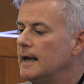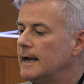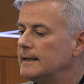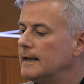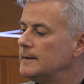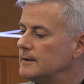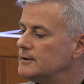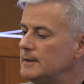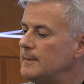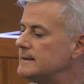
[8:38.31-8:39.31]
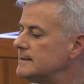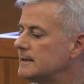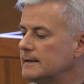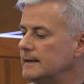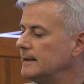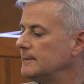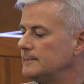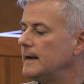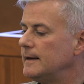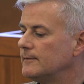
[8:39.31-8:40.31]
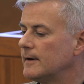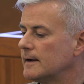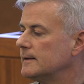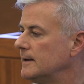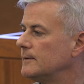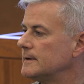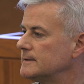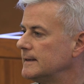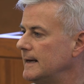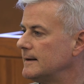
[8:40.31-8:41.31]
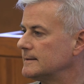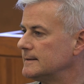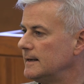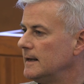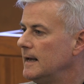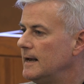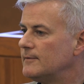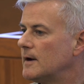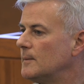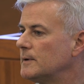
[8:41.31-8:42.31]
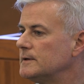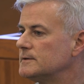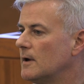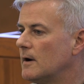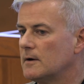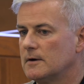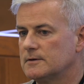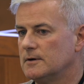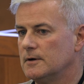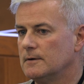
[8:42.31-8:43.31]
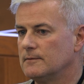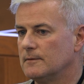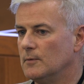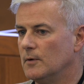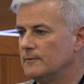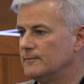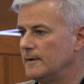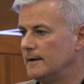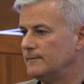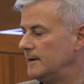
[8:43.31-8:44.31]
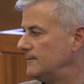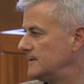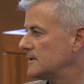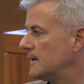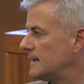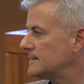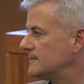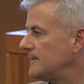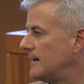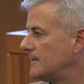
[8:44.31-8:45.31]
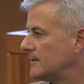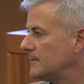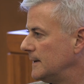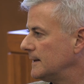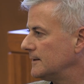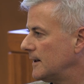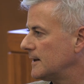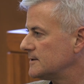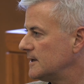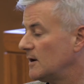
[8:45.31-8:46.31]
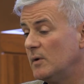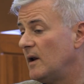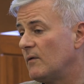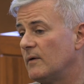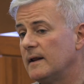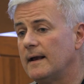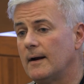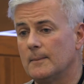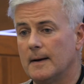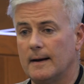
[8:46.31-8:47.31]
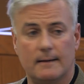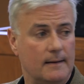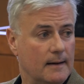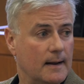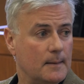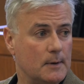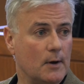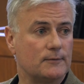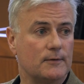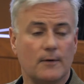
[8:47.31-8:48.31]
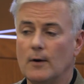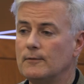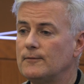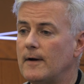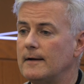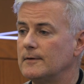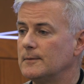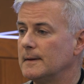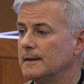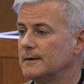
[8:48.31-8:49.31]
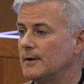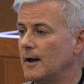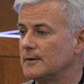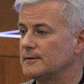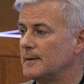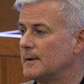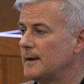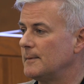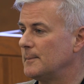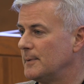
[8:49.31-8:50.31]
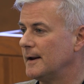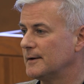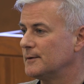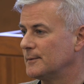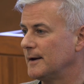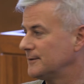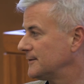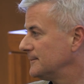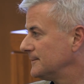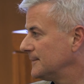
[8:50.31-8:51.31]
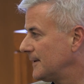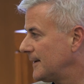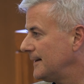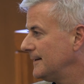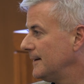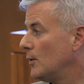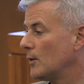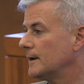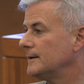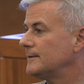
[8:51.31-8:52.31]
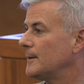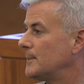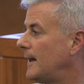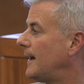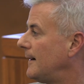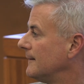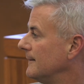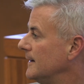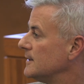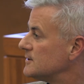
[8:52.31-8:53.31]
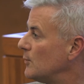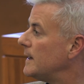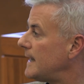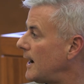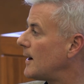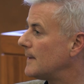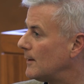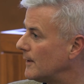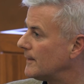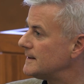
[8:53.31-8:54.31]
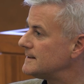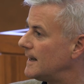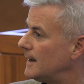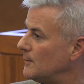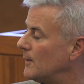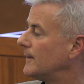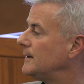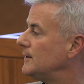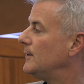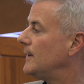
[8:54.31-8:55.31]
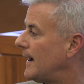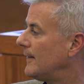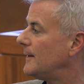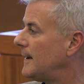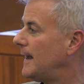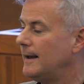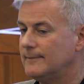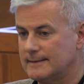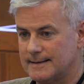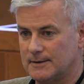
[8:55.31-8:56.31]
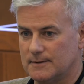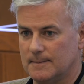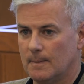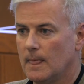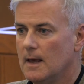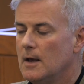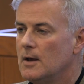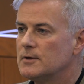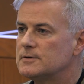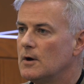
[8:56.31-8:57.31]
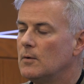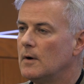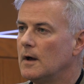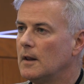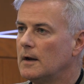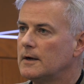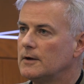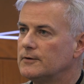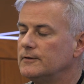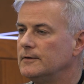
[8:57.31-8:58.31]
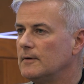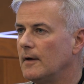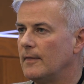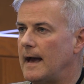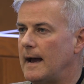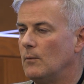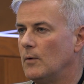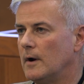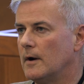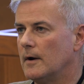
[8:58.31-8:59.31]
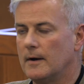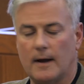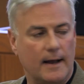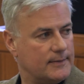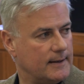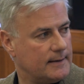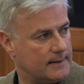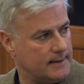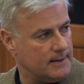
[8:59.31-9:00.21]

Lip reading: And she basically made it very clear to us at the outset, if a company's not got a turnover of more than, if it's got less than $500 million a year, we don't really care about it. But over $500 million, they become a political risk, okay? Or at least they're a player. So we care about what they say, what they do, how they behave, etc. So a lot of countries you've got that where I think,